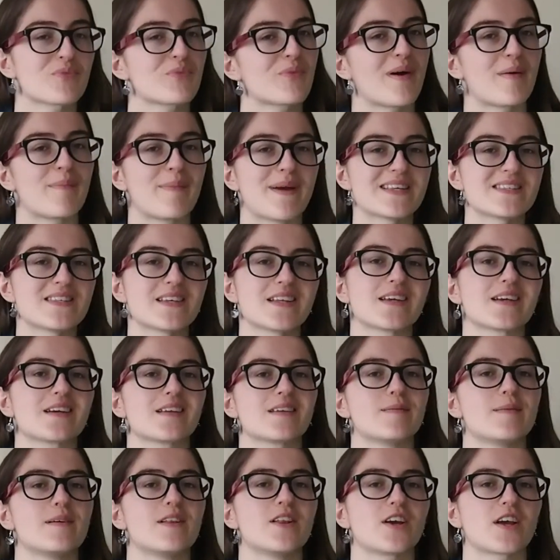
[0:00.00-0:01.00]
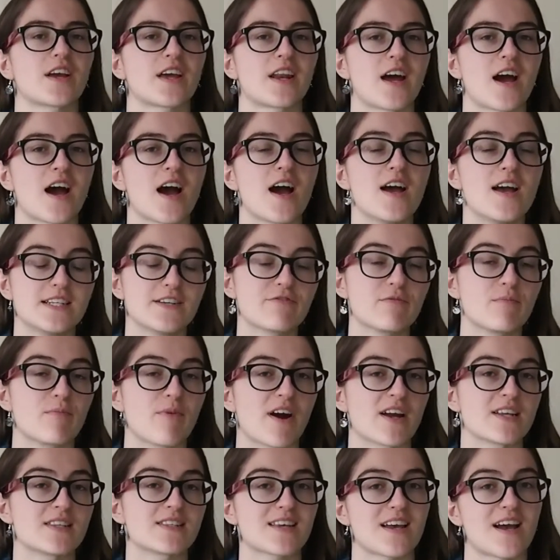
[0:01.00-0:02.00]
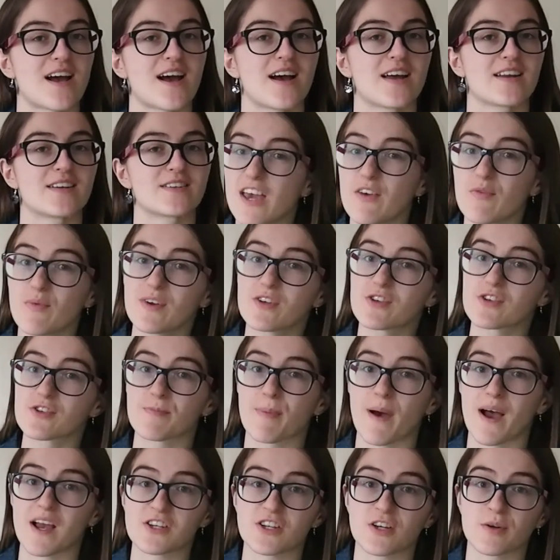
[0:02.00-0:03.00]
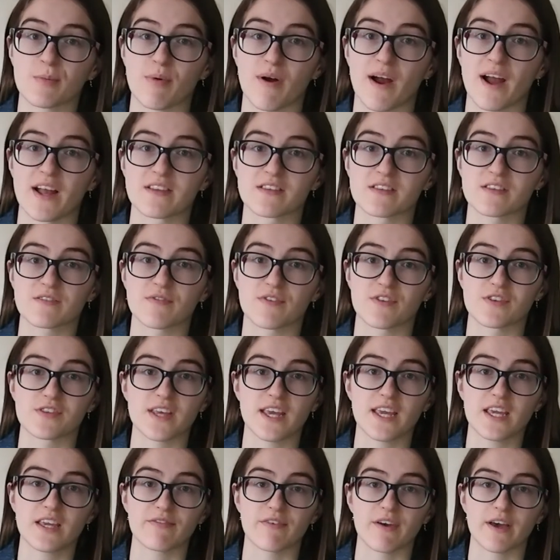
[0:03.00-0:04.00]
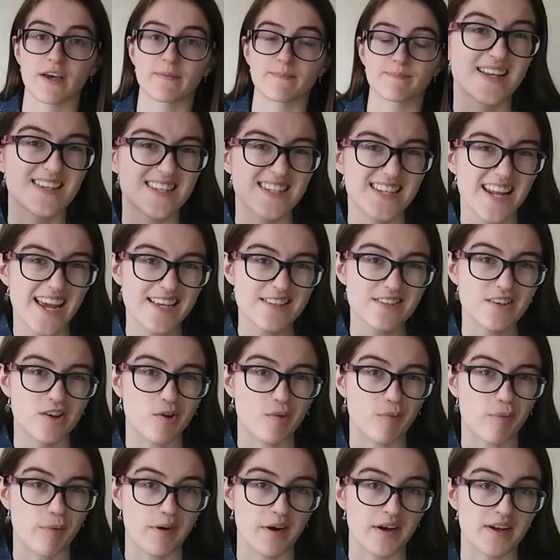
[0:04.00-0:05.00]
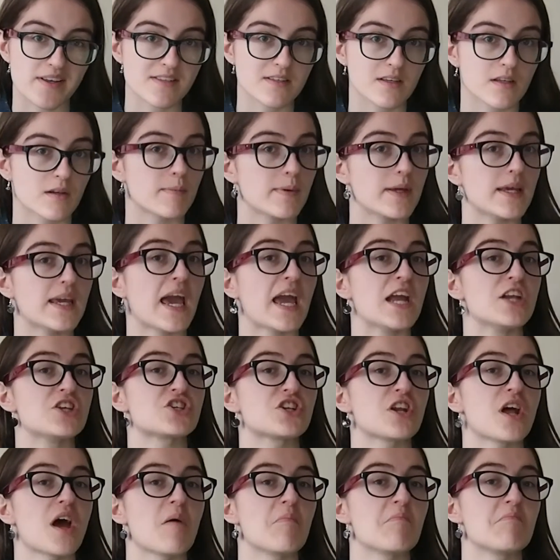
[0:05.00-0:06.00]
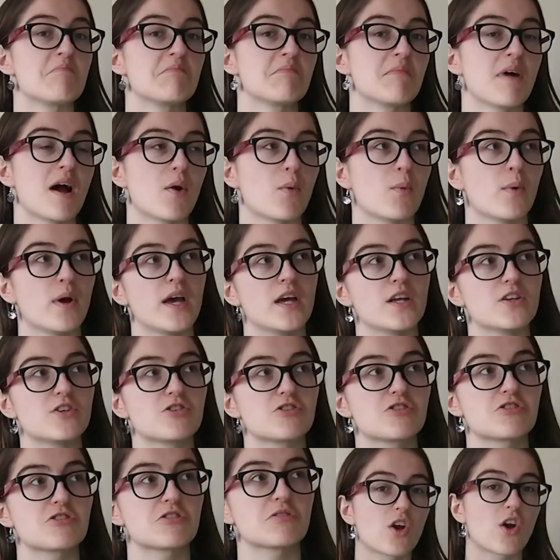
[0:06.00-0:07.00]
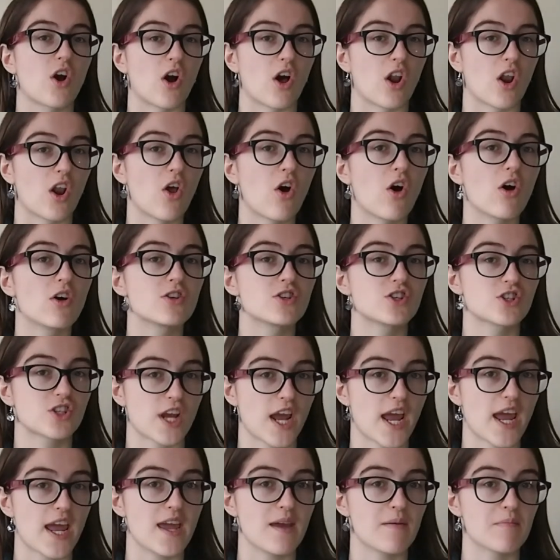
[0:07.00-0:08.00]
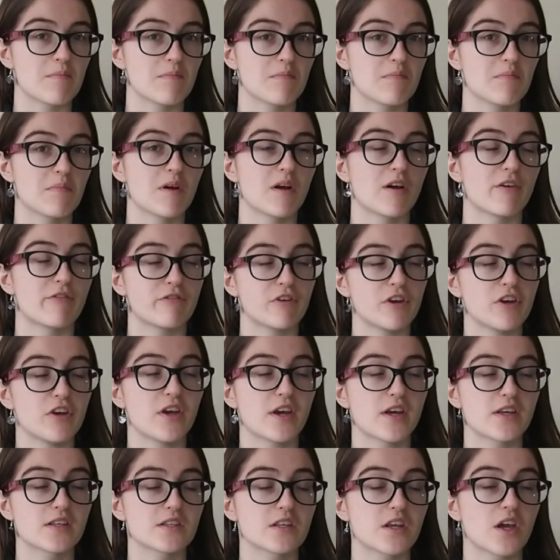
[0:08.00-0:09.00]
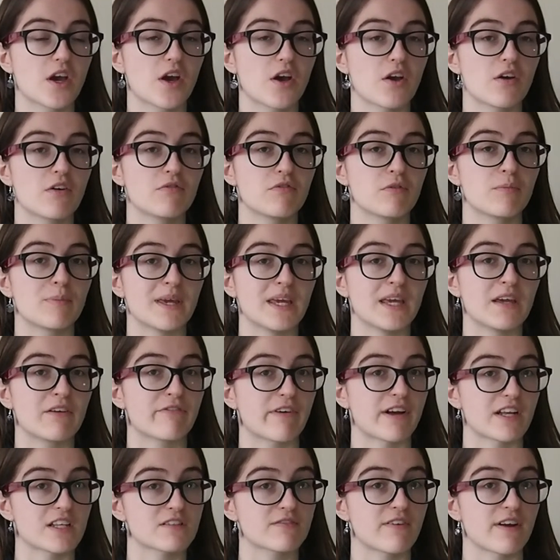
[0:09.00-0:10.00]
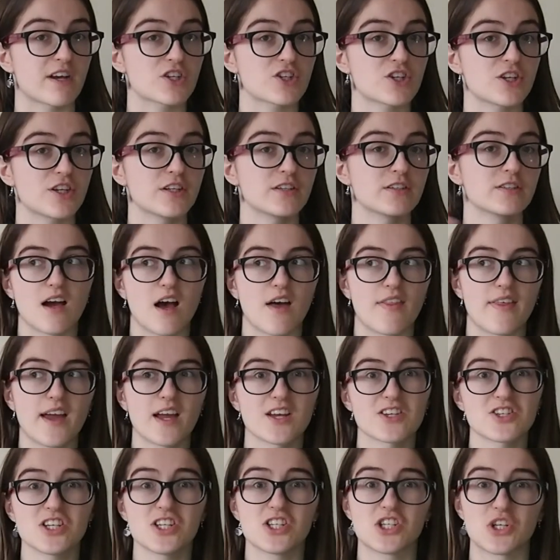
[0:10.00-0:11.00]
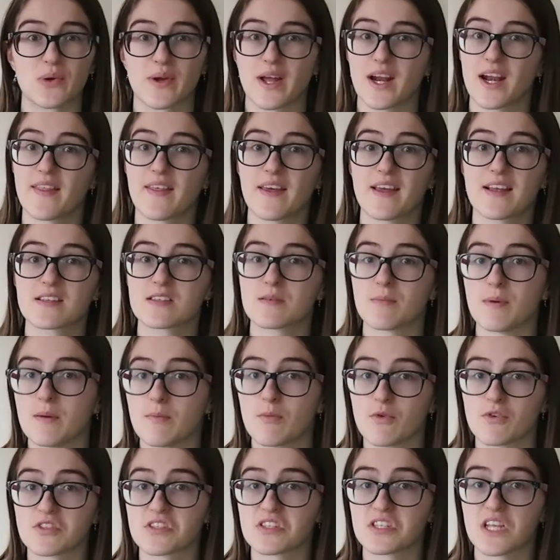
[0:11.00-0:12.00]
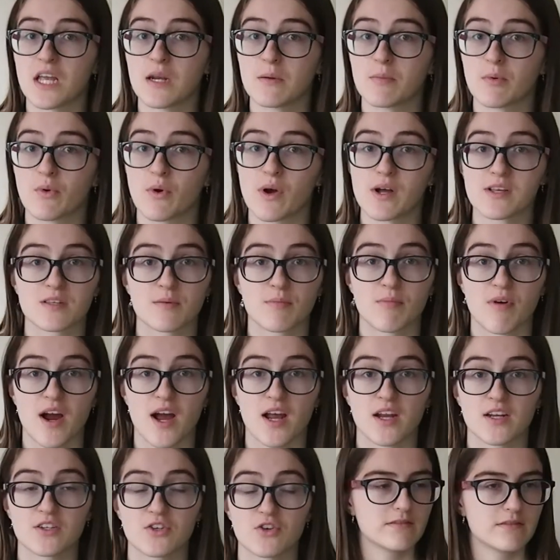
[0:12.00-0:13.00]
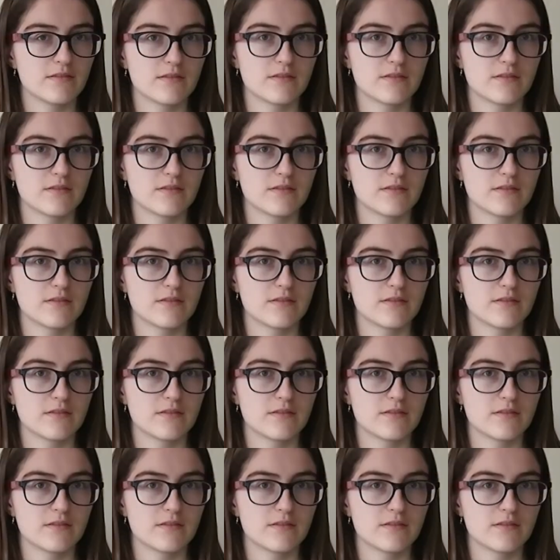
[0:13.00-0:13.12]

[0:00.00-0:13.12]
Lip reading: We're basically going to be looking at different brands and if we're just bashing brands for the sake of it. Today's culprit is going to be H&M, which got a lot of shame a few years ago for being fast fashion. Are they actually doing anything to be more sustainable as a brand?